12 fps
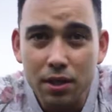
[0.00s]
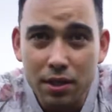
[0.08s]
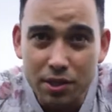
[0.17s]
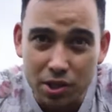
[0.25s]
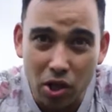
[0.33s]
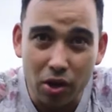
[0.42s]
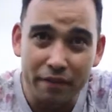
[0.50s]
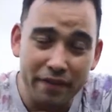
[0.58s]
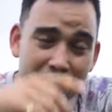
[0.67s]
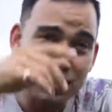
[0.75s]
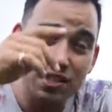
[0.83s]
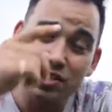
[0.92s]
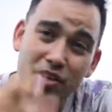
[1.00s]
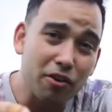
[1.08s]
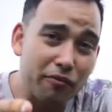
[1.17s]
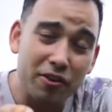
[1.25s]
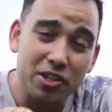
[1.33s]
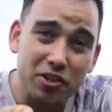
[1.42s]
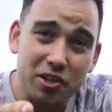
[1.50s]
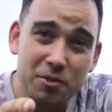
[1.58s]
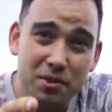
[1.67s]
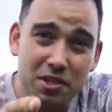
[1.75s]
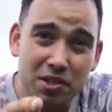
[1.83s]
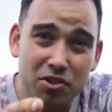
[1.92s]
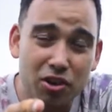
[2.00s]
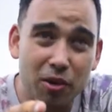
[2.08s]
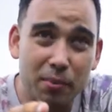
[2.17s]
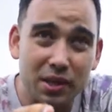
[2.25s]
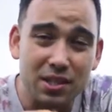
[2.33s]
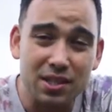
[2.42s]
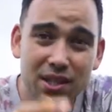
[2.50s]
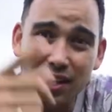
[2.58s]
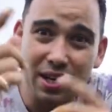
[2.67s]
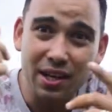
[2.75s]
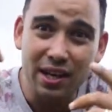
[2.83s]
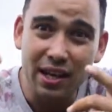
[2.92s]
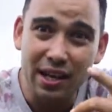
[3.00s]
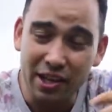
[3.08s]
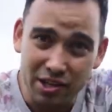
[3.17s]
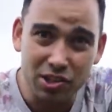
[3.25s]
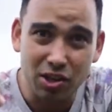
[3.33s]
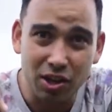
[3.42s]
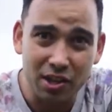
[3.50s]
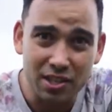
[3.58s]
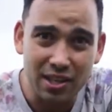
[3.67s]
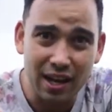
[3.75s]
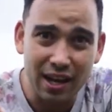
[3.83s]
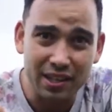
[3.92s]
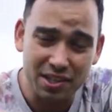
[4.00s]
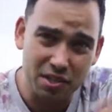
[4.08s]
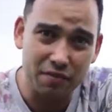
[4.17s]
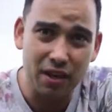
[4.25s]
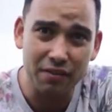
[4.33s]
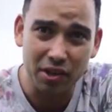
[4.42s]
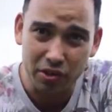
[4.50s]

So if this is your first Christmas in the tropics, then here's Tarka's guide to surviving